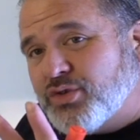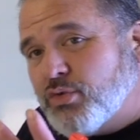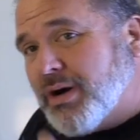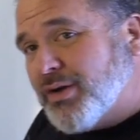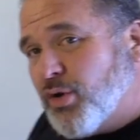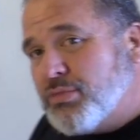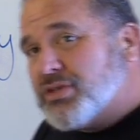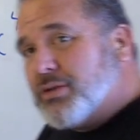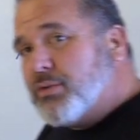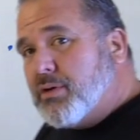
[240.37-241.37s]
2 monomials
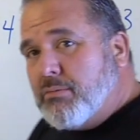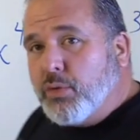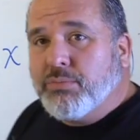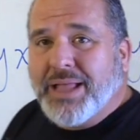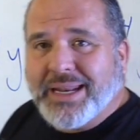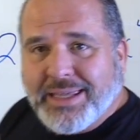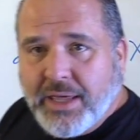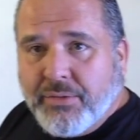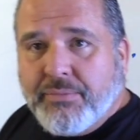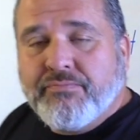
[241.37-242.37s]
here we're going to multiply
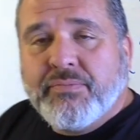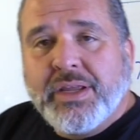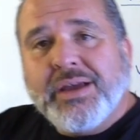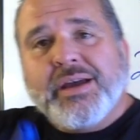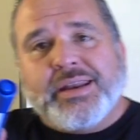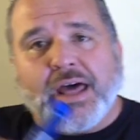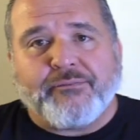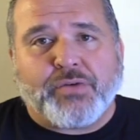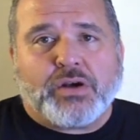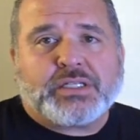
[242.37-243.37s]
together. Now,
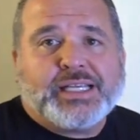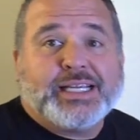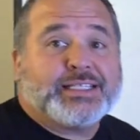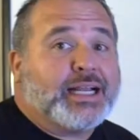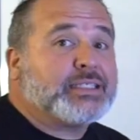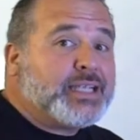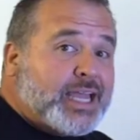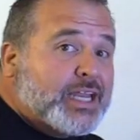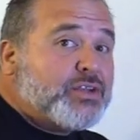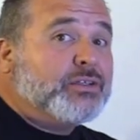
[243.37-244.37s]
the first thing is I
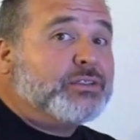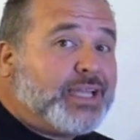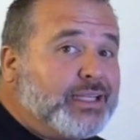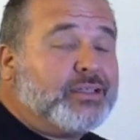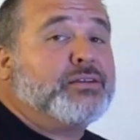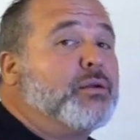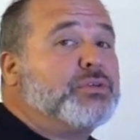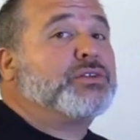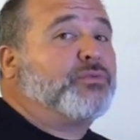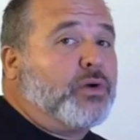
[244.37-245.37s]
said you're going to take the
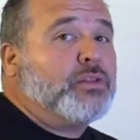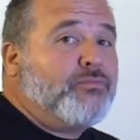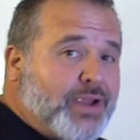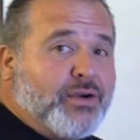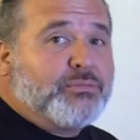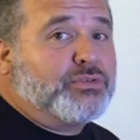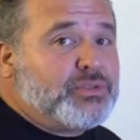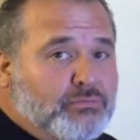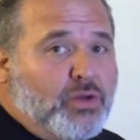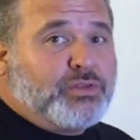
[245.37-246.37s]
numbers in front of the variables
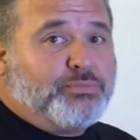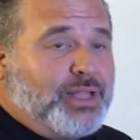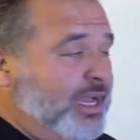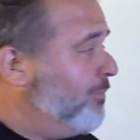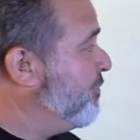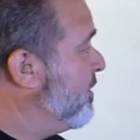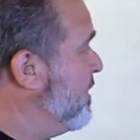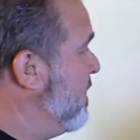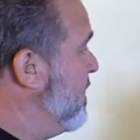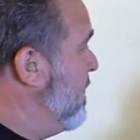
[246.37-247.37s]
and multiply them.
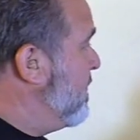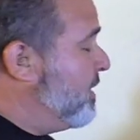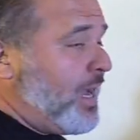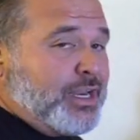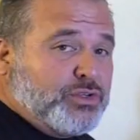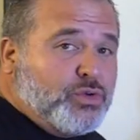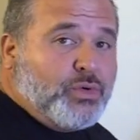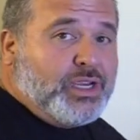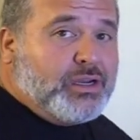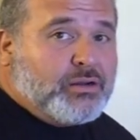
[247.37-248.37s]
You got a 2
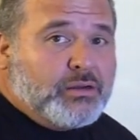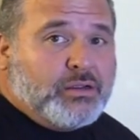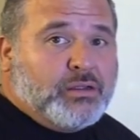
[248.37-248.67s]
here,